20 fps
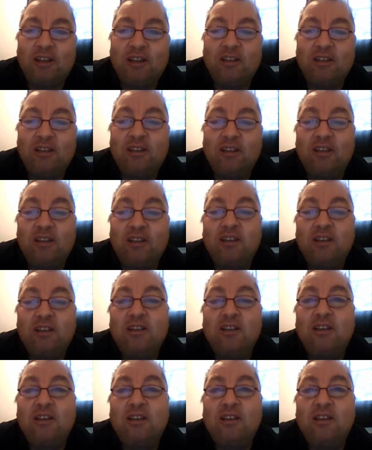done,
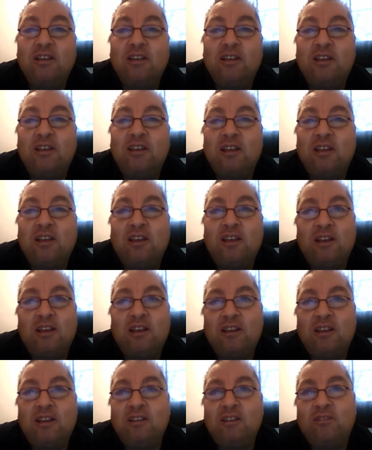
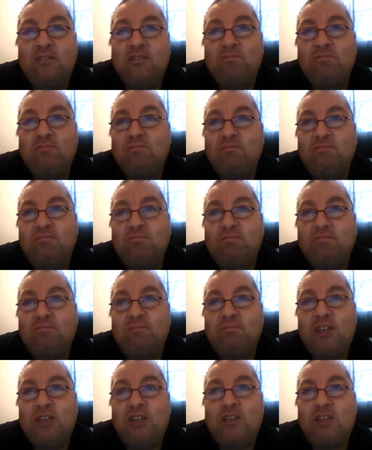and
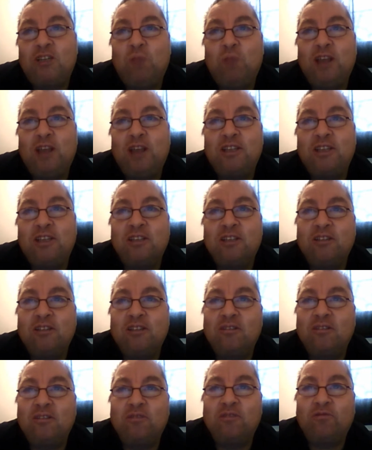we just waited
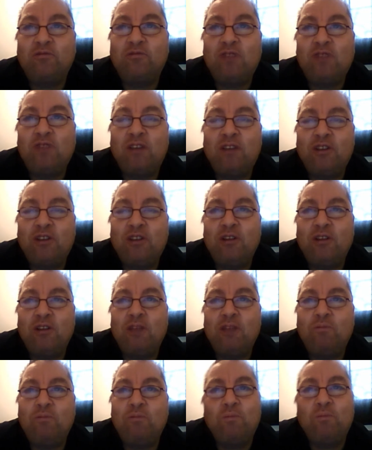throughout the
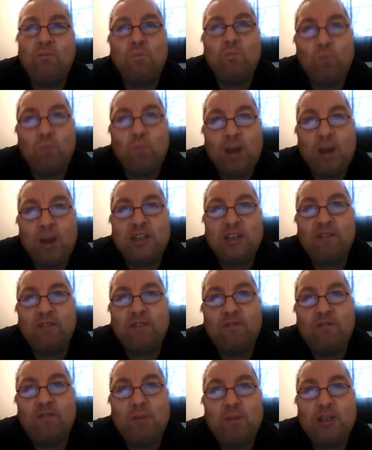night,
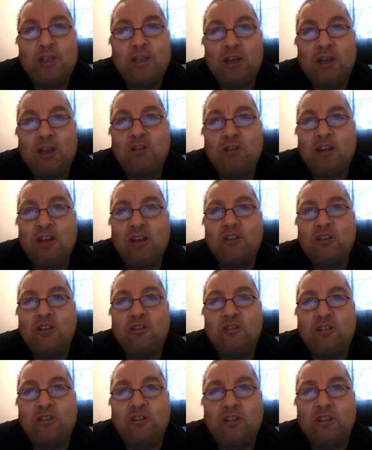waiting for me to go down
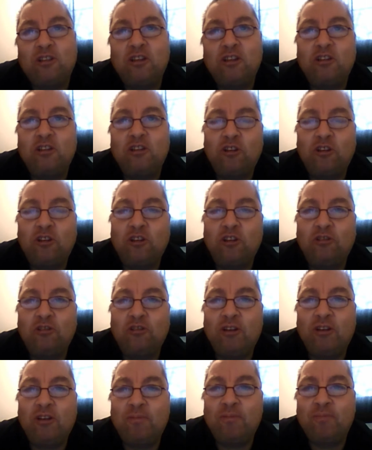to
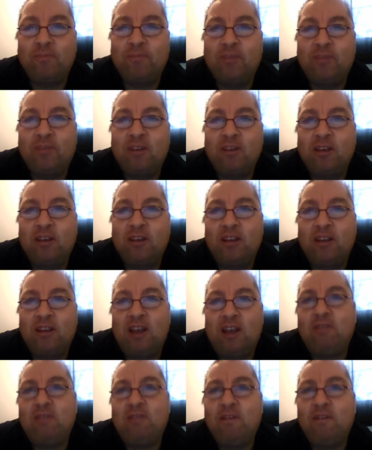surgery.
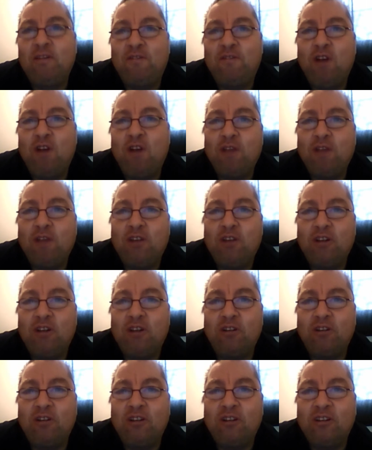Around 5
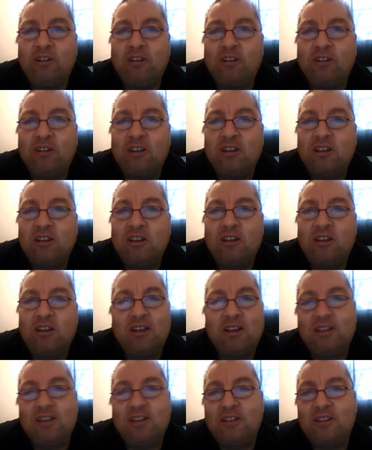o'clock,
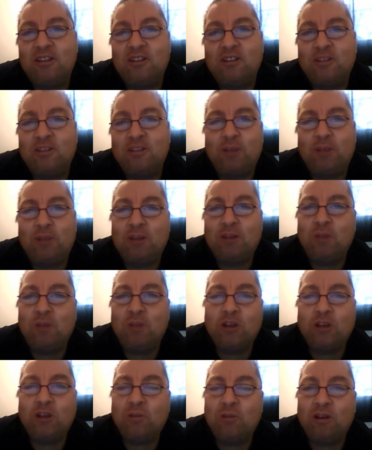I said to Simone, you
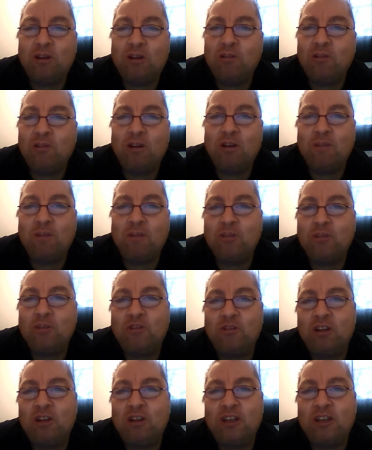might as well go home and
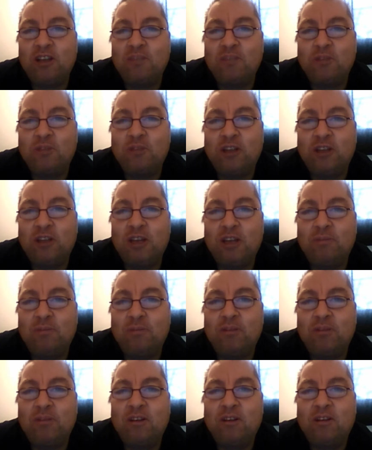try and get some sleep.
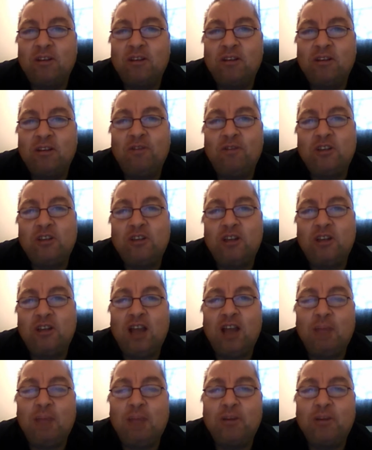Nothing's going
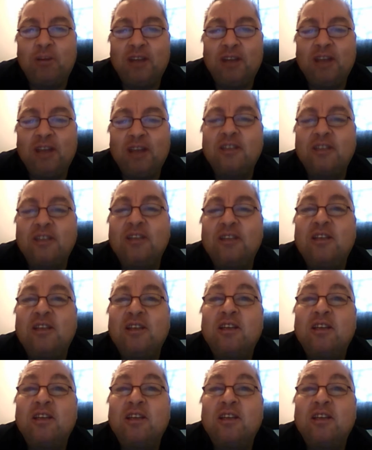to happen yet.